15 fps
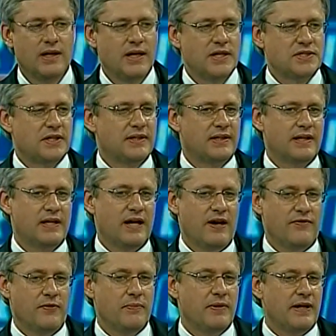is that the
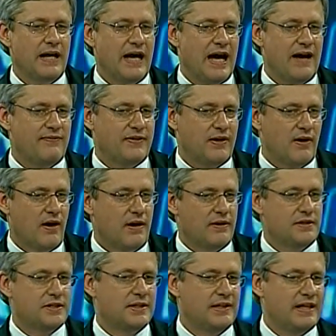government I have the
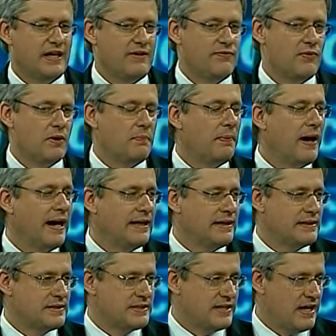honor to lead will bind
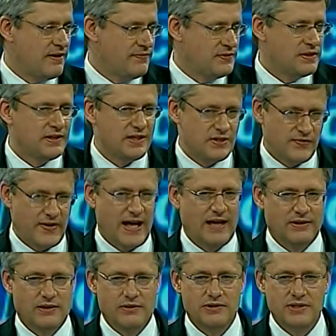itself to these
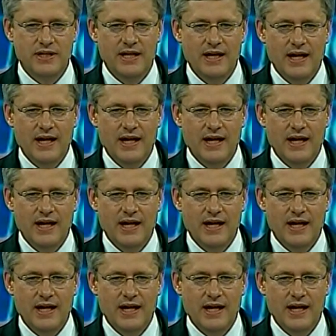values.